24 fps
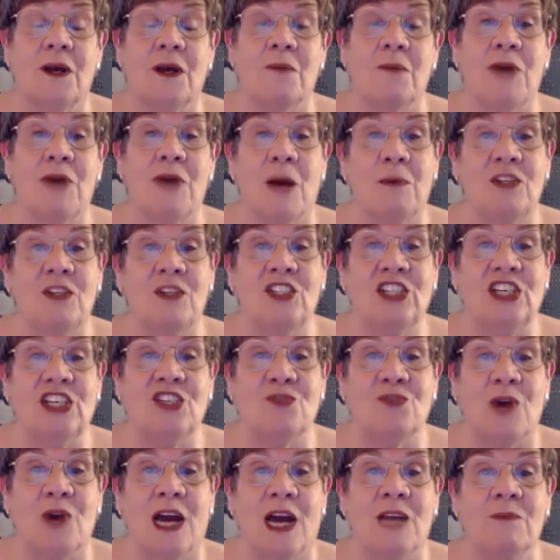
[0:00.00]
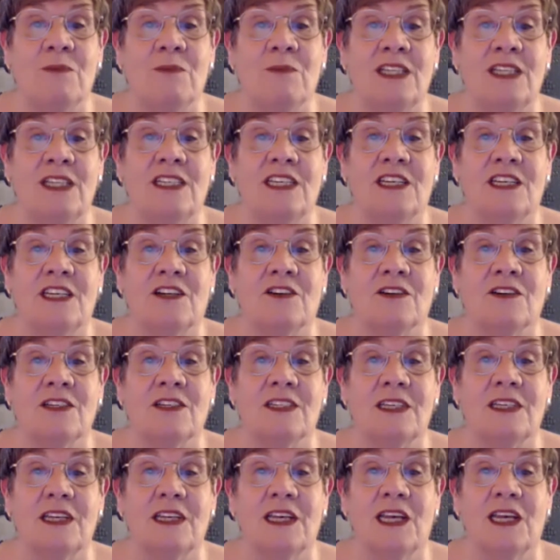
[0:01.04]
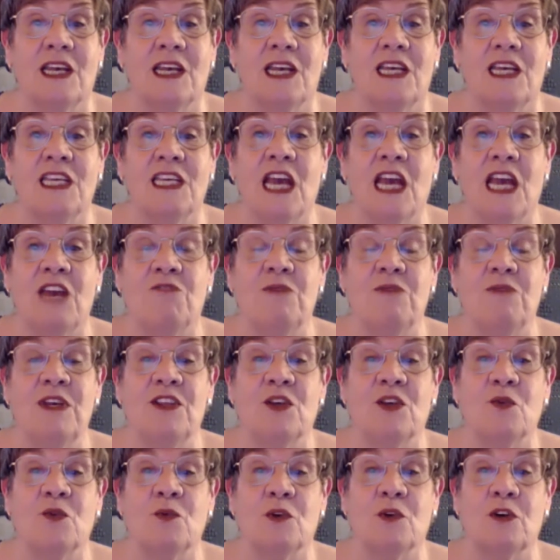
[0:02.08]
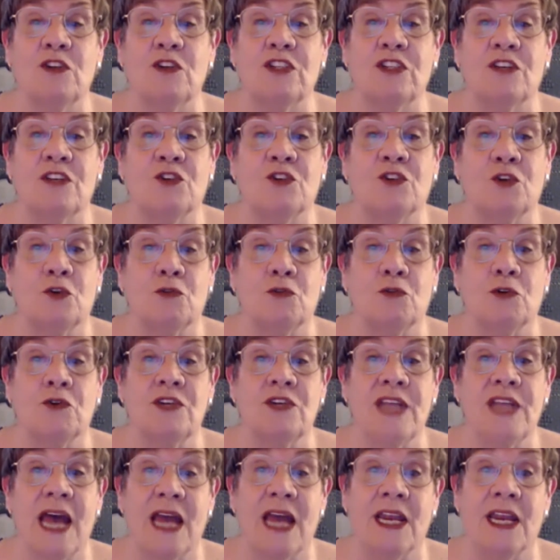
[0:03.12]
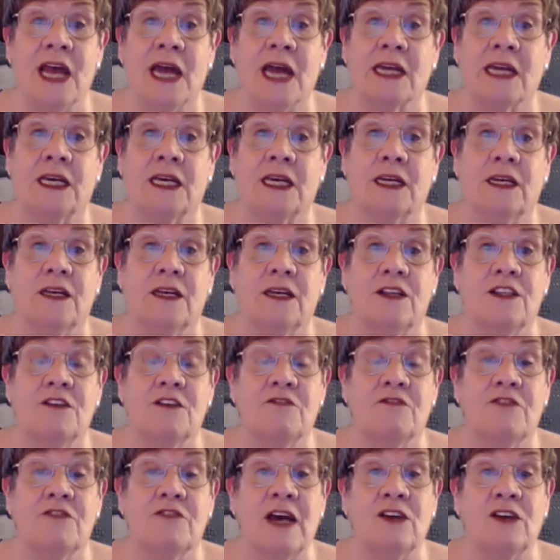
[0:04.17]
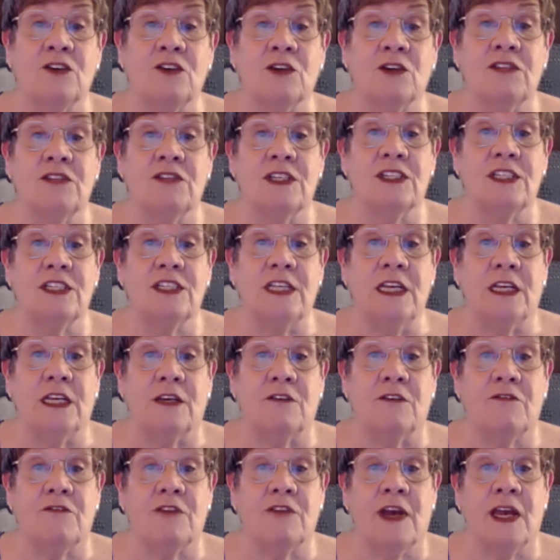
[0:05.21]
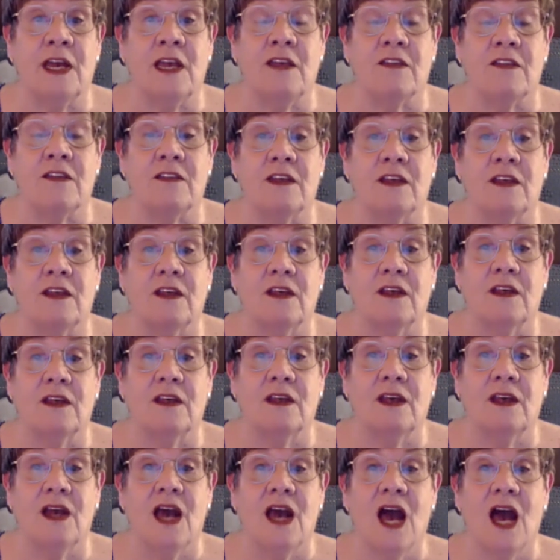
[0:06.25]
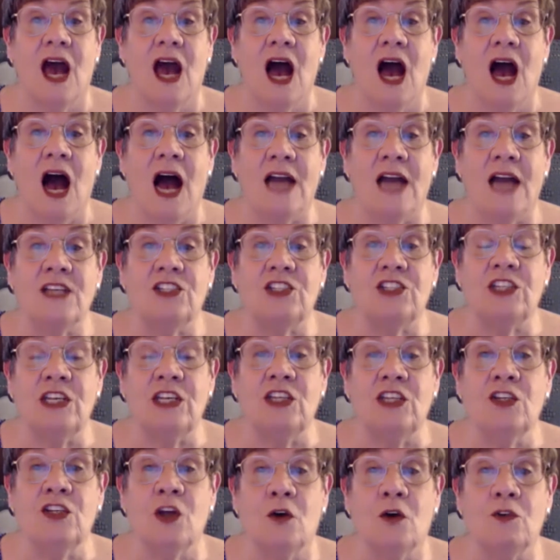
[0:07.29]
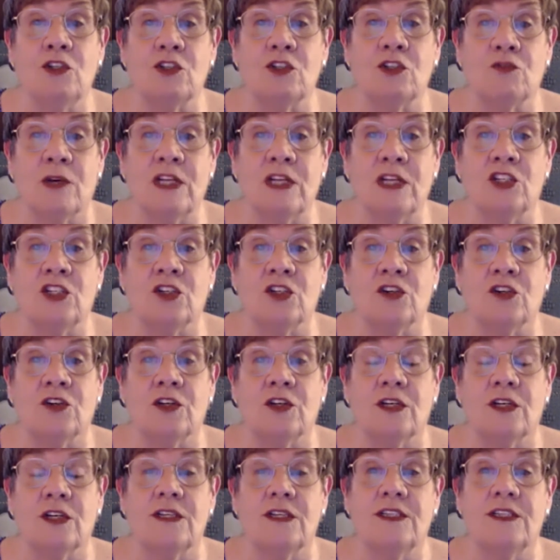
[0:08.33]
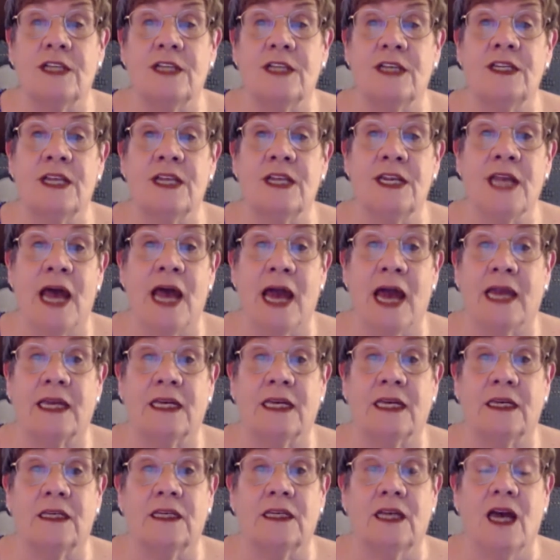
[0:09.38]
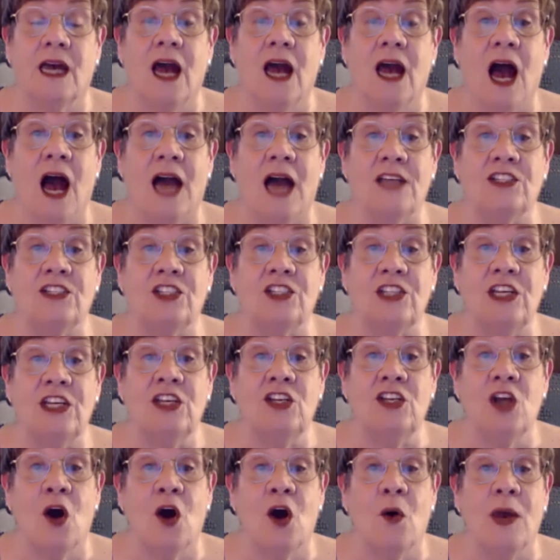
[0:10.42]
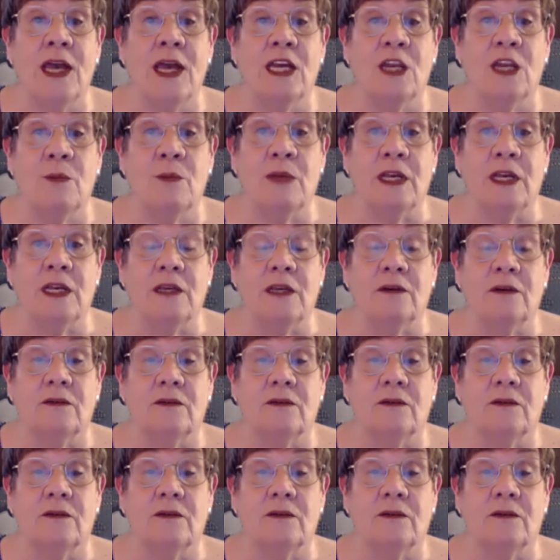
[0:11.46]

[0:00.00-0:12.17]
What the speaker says: Papa G dried my tears, gave me the words of Guru Nanak, the founder of the Sikh faith. I see no stranger, said Nanak. I see no enemy.